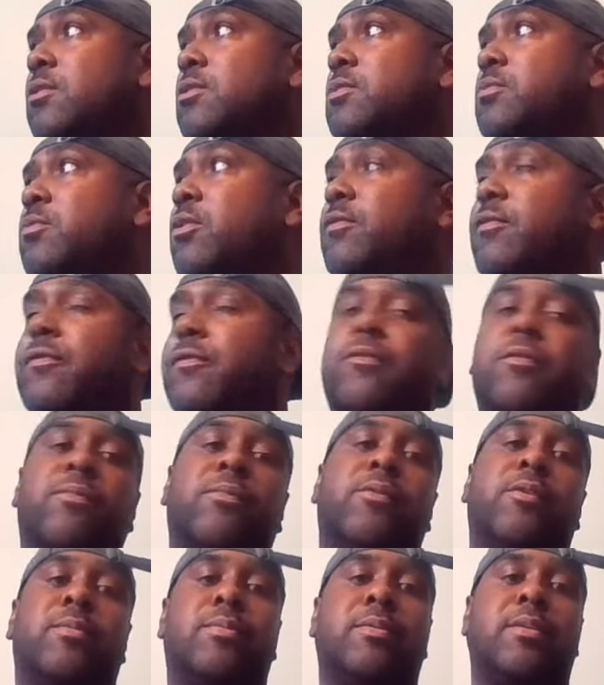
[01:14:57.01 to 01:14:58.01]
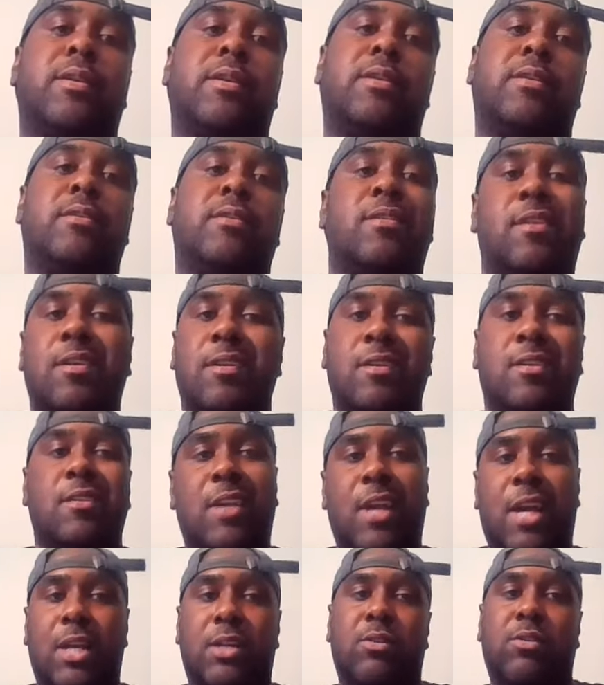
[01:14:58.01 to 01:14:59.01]
He was more of a football player.
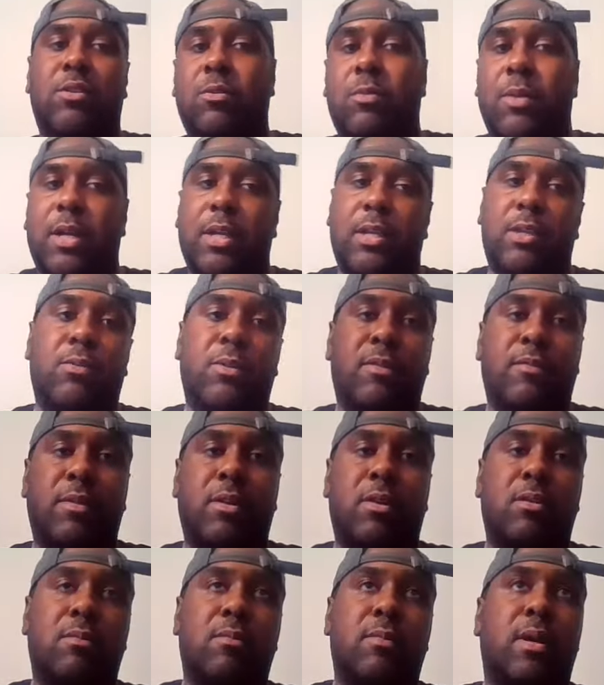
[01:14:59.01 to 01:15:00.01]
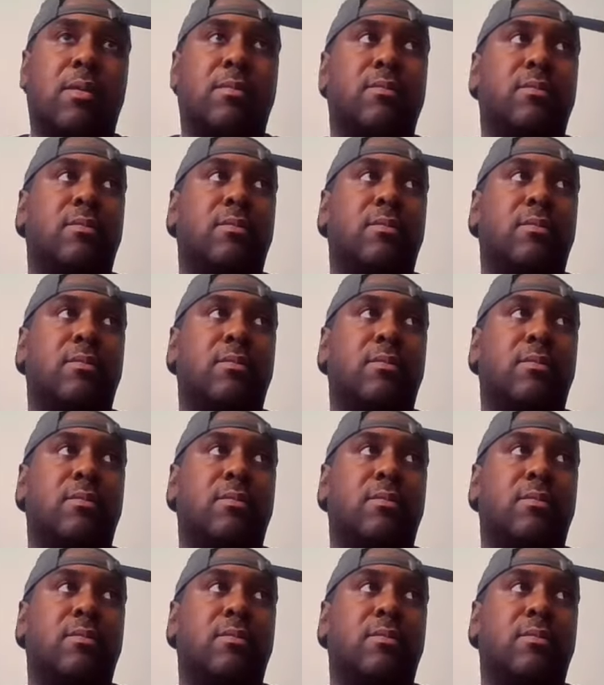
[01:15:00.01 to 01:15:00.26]
I don't know why you would have known him.